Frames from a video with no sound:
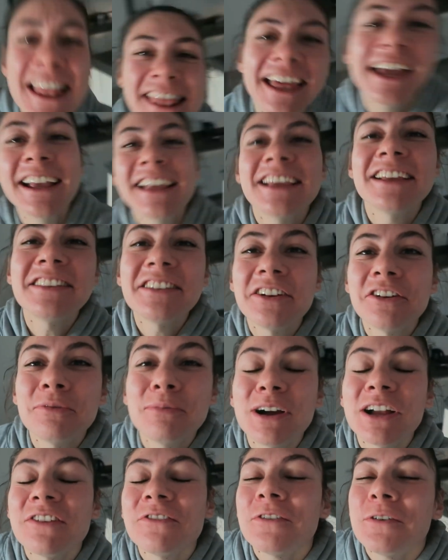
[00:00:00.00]
Thank you so
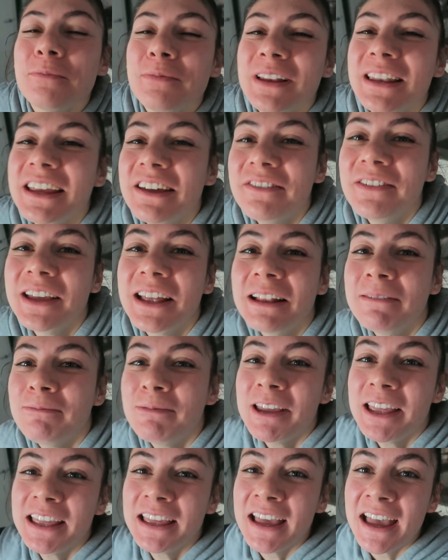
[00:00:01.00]
much for believing
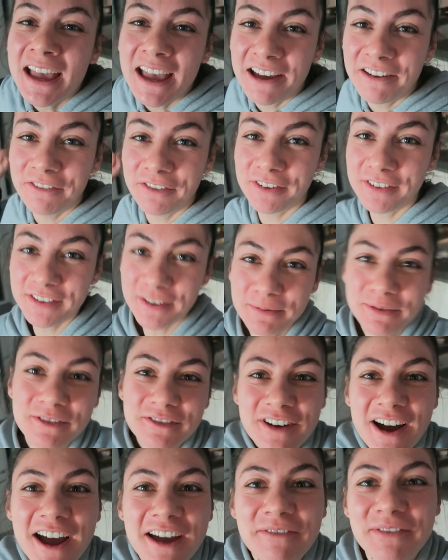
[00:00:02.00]
in me and for
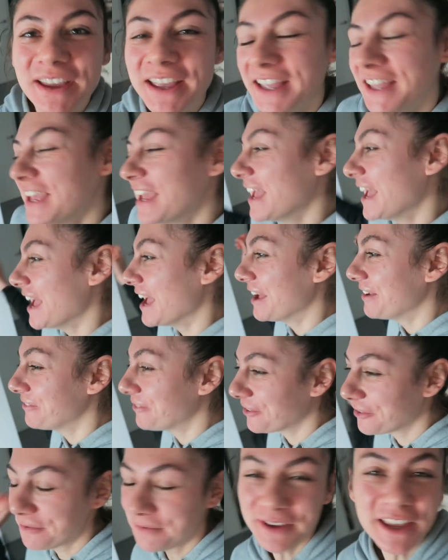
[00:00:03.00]
subscribing
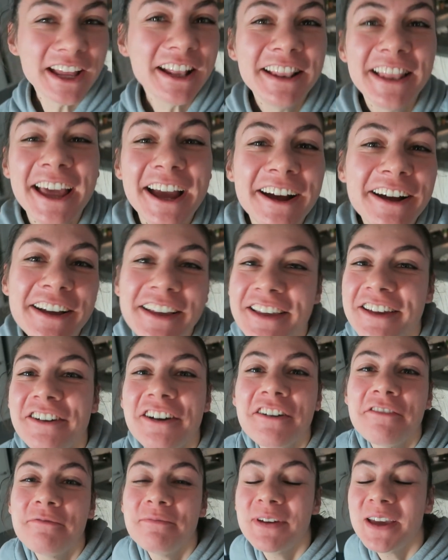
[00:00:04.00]
and for being there. You
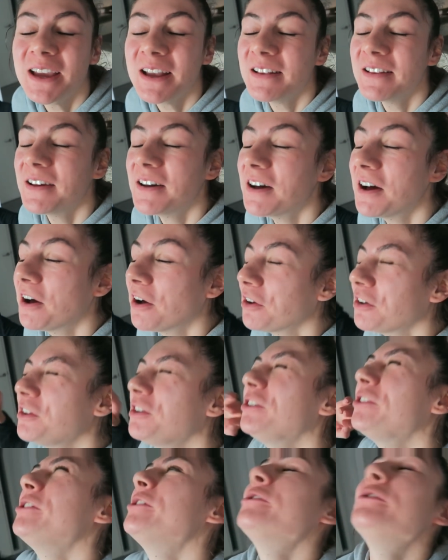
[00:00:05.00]
have made a
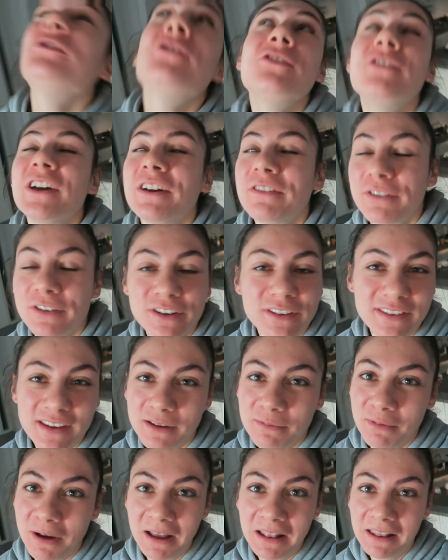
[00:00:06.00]
huge difference
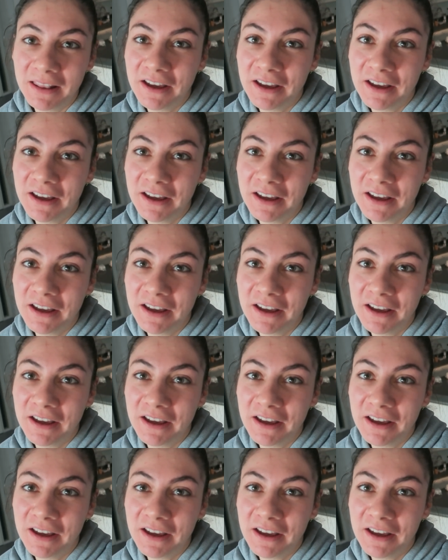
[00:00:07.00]
in my